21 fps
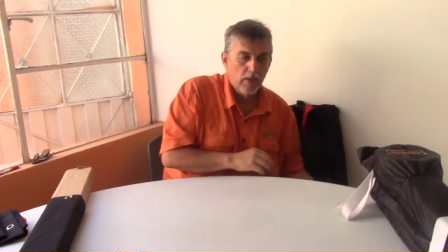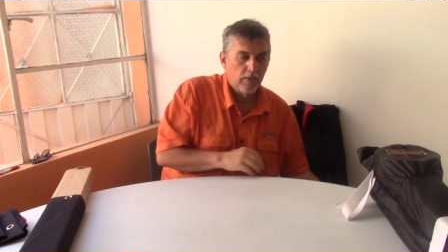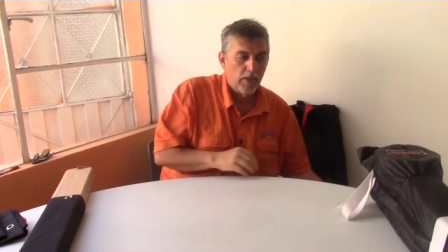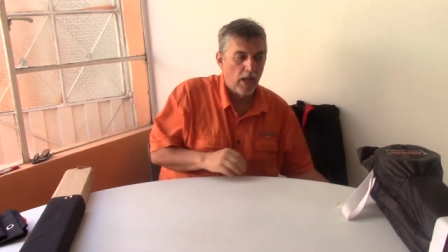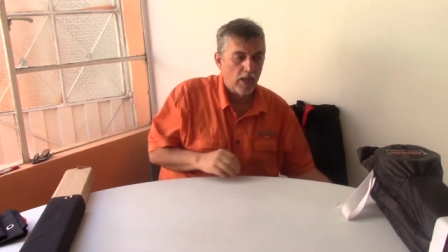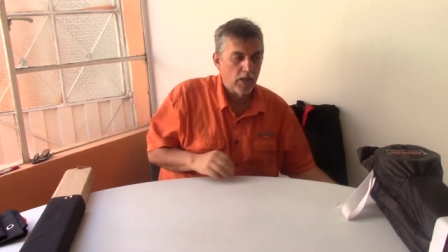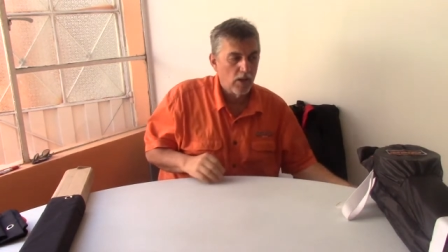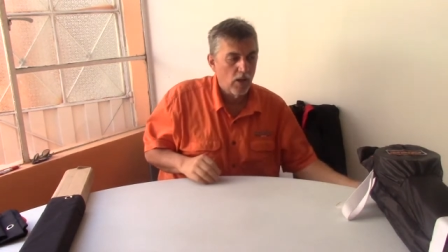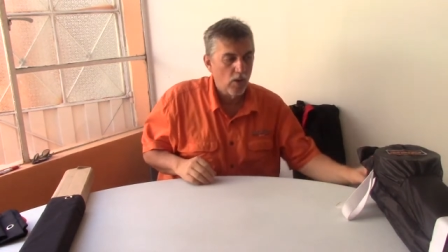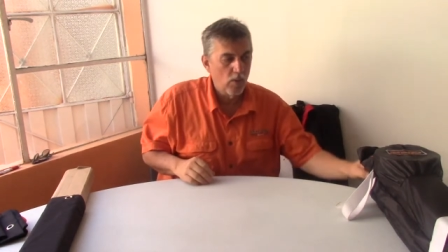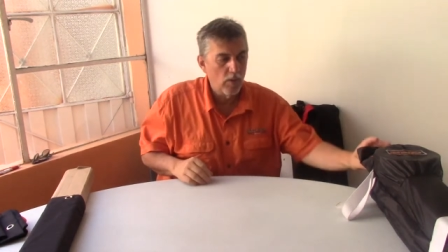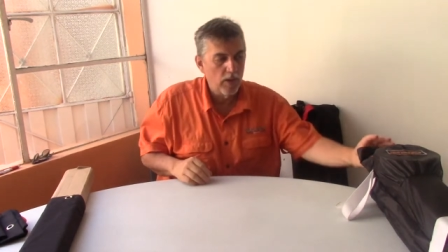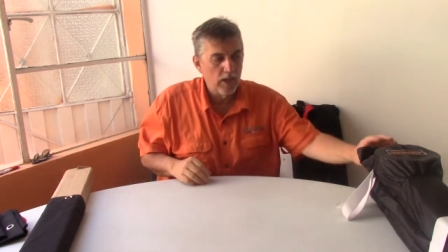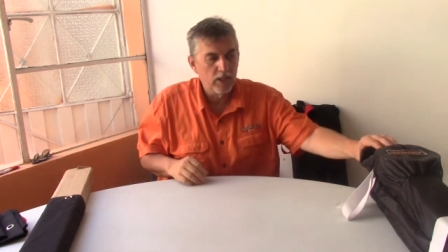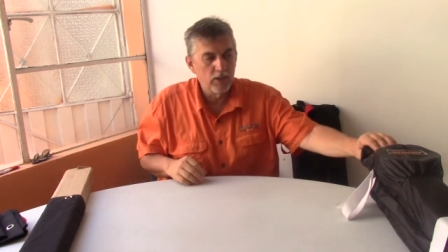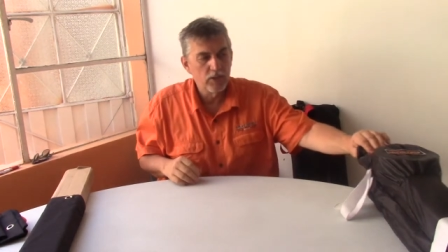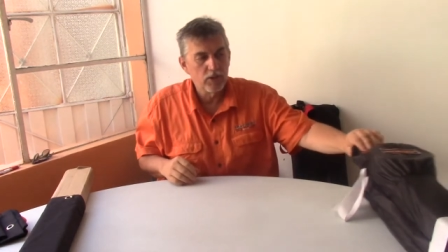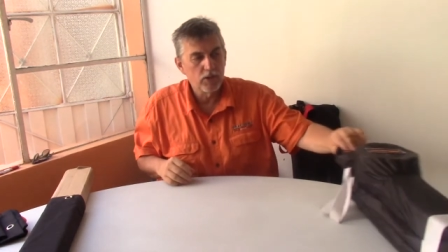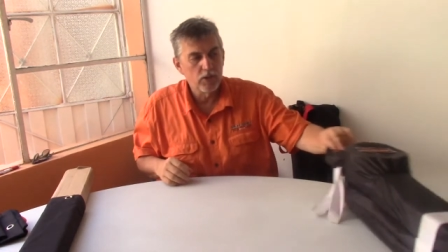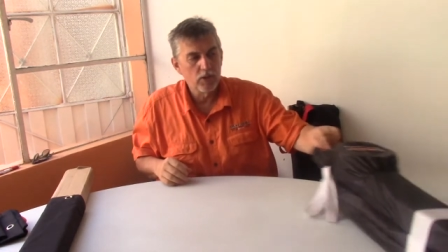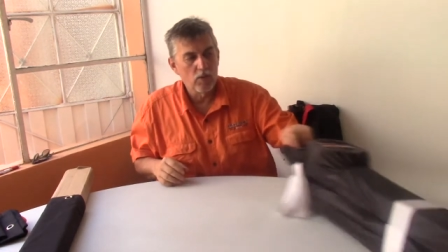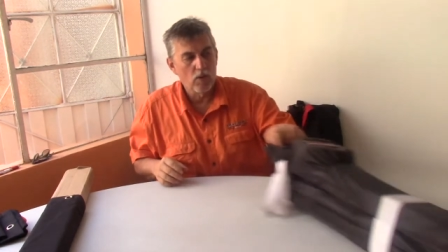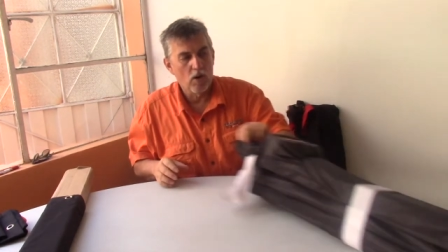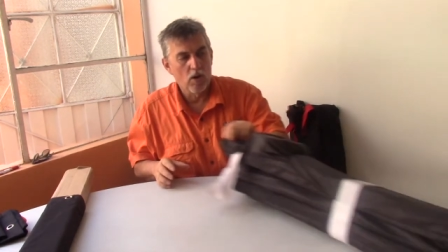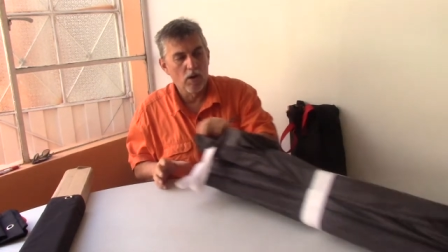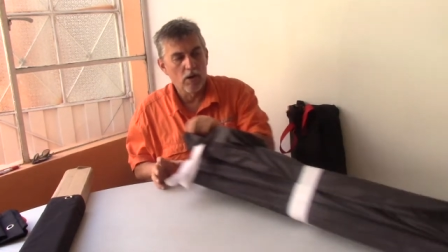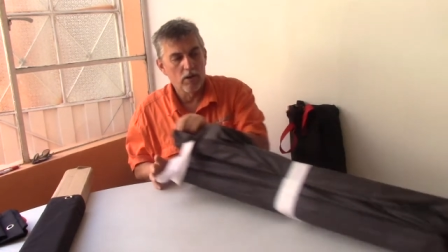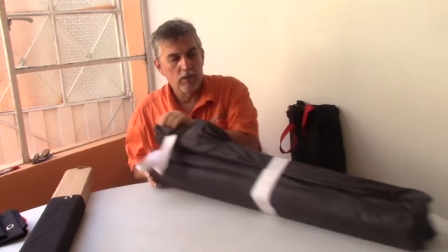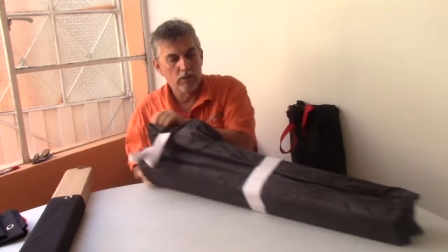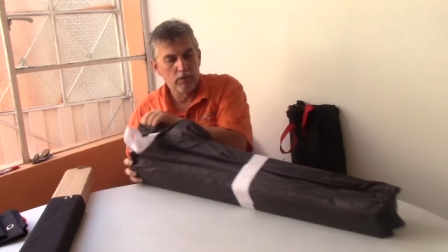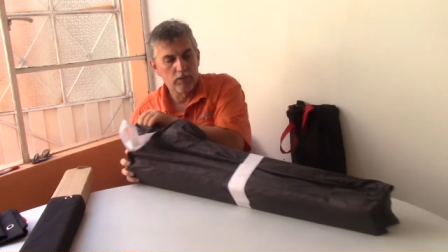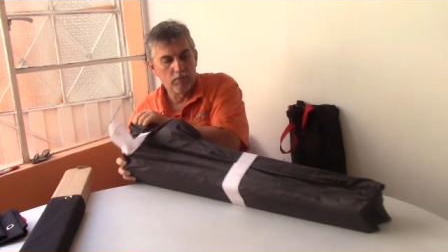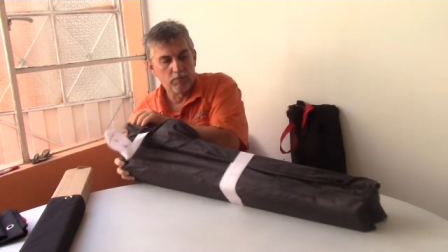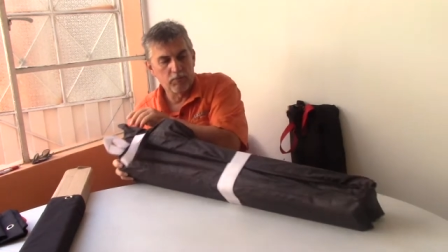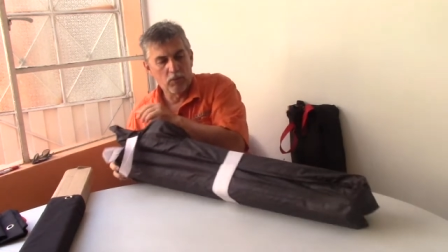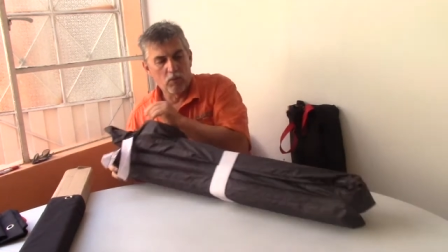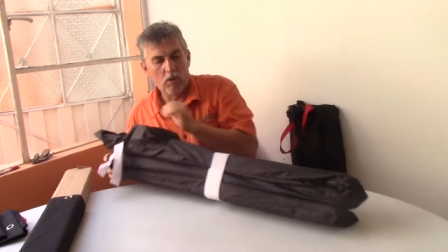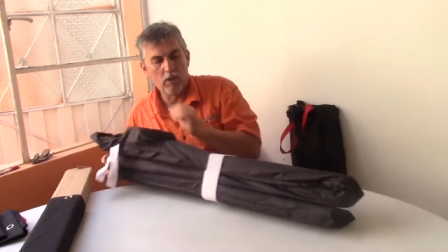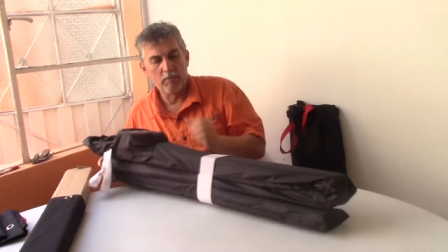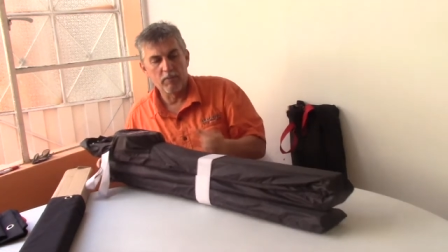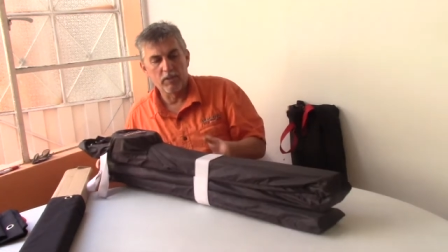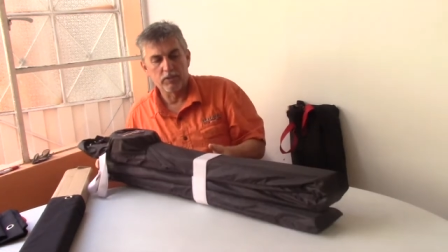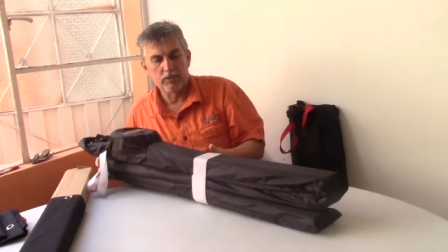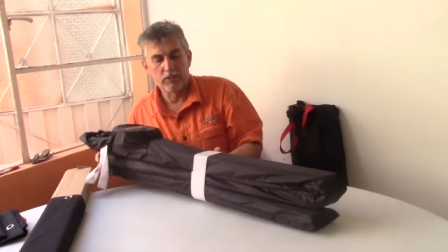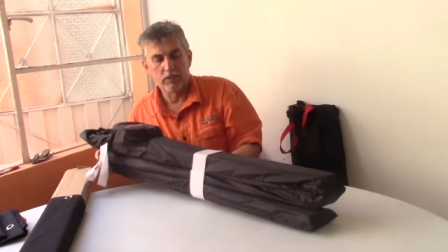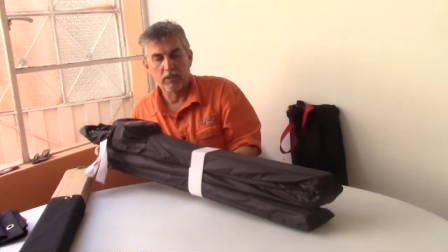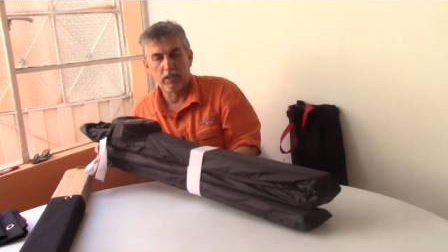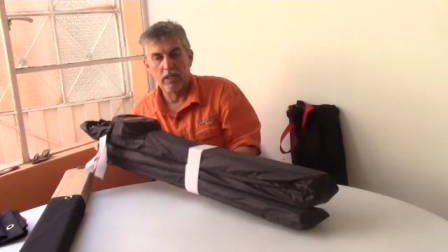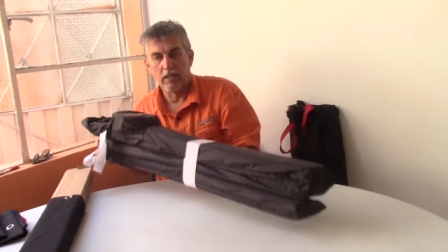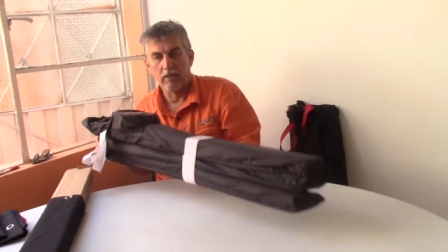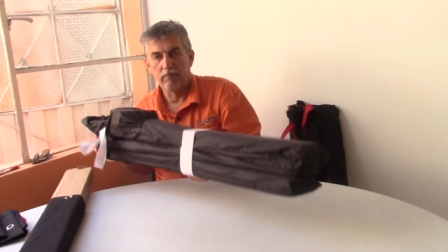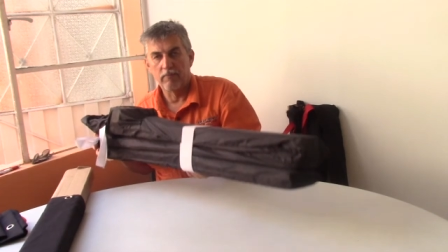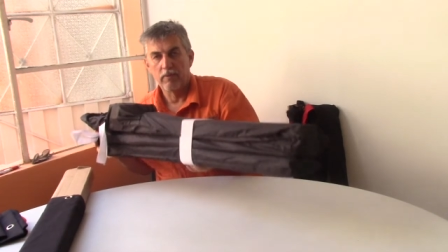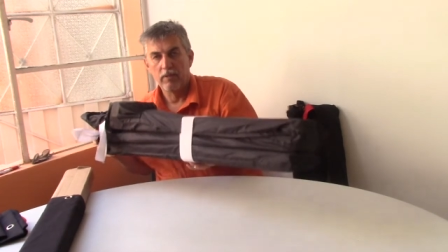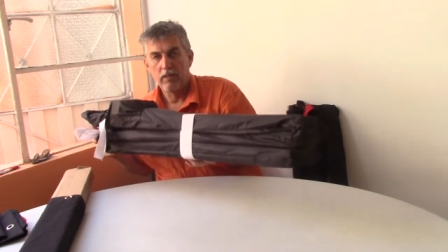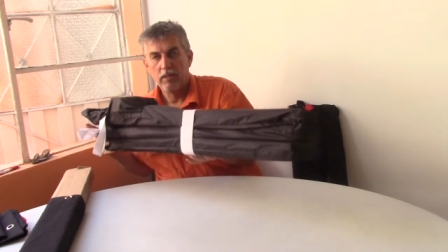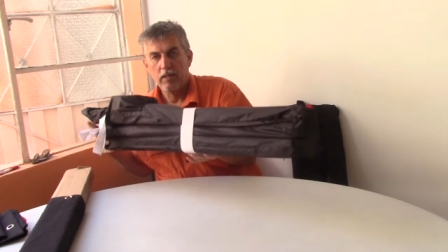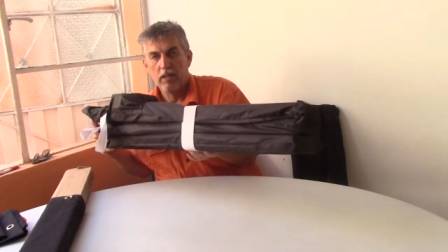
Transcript: that go into our deployment sleeve.